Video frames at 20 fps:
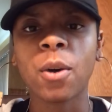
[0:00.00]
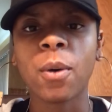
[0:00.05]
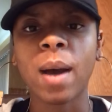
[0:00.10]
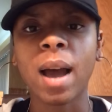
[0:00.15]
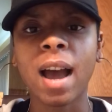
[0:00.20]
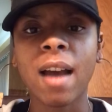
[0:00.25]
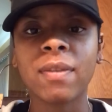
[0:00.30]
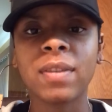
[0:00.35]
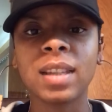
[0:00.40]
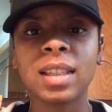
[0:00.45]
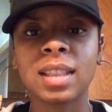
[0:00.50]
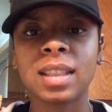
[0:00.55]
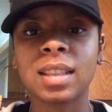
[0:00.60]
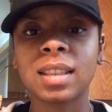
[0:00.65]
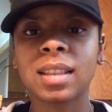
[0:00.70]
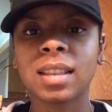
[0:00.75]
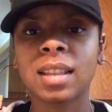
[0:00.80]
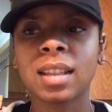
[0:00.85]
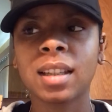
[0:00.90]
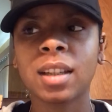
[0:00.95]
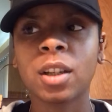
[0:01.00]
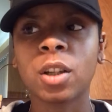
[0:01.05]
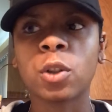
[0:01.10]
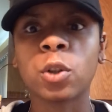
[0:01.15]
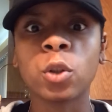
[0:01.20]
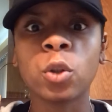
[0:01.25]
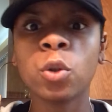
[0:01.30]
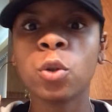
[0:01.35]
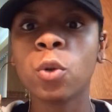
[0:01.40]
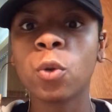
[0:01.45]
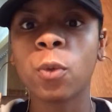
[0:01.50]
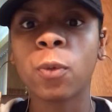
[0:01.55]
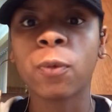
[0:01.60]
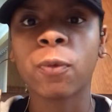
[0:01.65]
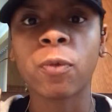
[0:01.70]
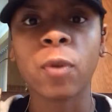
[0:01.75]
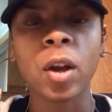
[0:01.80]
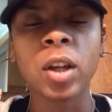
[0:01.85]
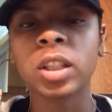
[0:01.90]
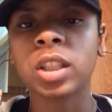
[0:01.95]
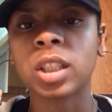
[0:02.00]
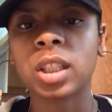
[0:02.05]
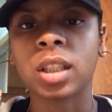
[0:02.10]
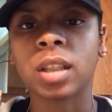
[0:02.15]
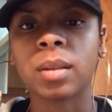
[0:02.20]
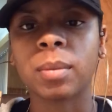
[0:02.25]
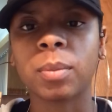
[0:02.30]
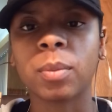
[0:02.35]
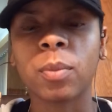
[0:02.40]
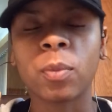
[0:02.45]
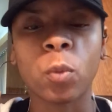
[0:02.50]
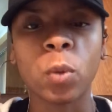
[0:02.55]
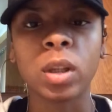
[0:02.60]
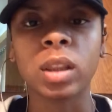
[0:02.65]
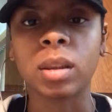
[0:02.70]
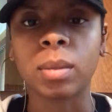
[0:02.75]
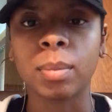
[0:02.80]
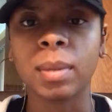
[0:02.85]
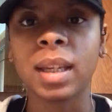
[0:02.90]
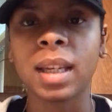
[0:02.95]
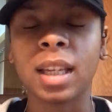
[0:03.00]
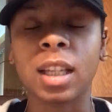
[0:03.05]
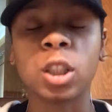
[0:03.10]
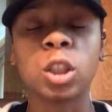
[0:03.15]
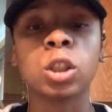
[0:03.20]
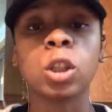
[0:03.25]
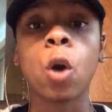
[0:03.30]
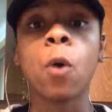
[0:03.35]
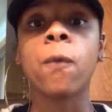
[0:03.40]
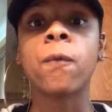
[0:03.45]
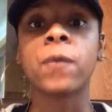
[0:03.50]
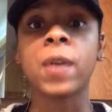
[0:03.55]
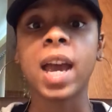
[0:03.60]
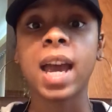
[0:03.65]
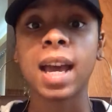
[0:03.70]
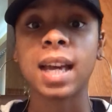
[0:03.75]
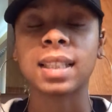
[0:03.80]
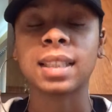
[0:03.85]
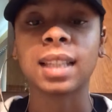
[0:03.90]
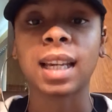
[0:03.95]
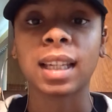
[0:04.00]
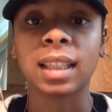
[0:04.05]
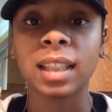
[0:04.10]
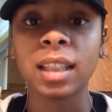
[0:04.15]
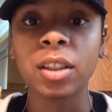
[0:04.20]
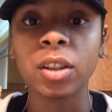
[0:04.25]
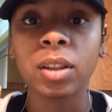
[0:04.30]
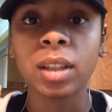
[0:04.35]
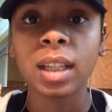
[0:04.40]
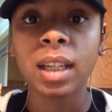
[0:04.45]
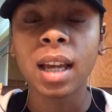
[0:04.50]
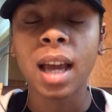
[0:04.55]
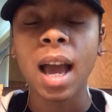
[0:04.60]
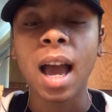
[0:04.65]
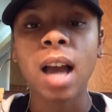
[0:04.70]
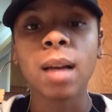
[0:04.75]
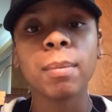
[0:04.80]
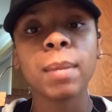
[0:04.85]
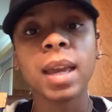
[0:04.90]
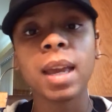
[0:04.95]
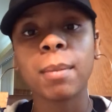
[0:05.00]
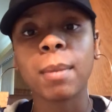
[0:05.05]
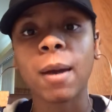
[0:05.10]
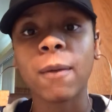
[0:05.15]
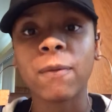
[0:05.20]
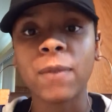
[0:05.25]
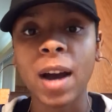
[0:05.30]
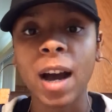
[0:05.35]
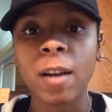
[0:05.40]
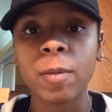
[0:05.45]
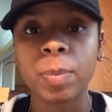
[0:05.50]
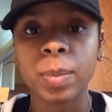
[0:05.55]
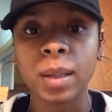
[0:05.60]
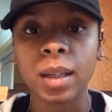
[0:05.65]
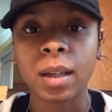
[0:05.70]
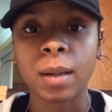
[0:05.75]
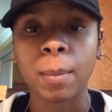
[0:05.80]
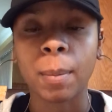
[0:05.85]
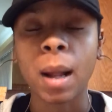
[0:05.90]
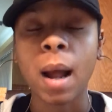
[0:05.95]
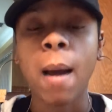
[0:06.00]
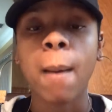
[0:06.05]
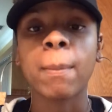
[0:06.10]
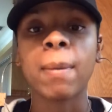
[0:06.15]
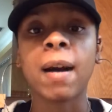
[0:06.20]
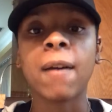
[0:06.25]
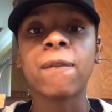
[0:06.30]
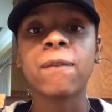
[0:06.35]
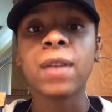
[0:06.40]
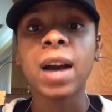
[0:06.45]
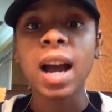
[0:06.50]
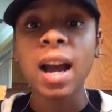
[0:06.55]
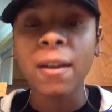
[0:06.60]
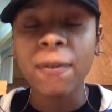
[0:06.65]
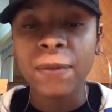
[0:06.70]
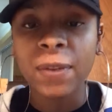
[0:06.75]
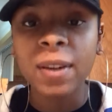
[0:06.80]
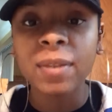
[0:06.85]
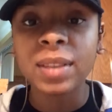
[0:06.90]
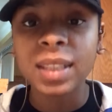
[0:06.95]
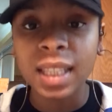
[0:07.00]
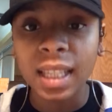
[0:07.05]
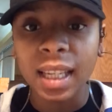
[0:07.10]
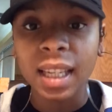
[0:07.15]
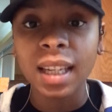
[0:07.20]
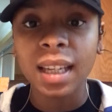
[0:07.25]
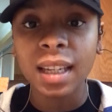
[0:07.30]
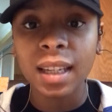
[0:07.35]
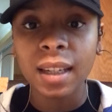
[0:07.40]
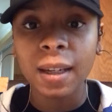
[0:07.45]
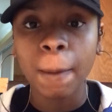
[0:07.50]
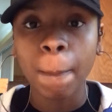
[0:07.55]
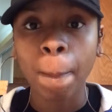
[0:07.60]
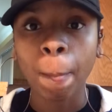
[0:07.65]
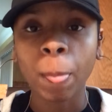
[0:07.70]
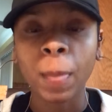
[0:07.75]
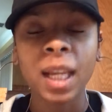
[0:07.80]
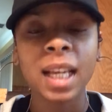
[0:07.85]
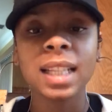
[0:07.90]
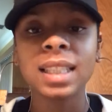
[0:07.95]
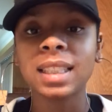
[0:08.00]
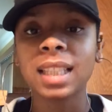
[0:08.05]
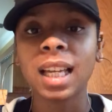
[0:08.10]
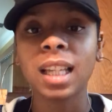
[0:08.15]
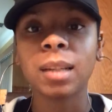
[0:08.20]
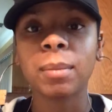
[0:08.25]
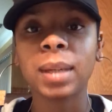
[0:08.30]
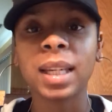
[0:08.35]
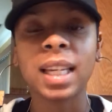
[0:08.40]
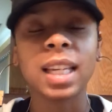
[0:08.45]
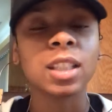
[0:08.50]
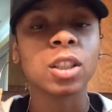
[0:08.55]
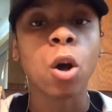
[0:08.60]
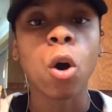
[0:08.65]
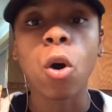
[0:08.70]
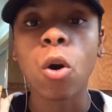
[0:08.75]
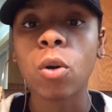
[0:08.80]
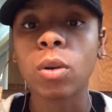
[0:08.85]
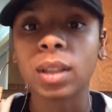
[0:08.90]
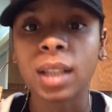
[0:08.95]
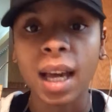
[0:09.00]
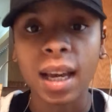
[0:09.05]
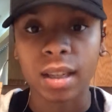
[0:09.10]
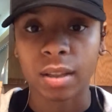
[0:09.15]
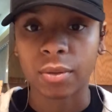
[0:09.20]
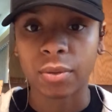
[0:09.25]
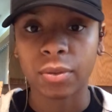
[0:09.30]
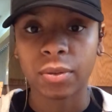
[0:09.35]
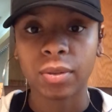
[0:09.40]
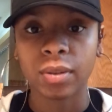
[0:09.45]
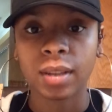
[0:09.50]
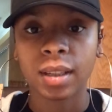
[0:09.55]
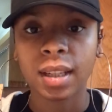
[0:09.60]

have this new friendship with me so fast. Like literally, I met him at 5 p.m. By 5:15, he's telling me his whole life.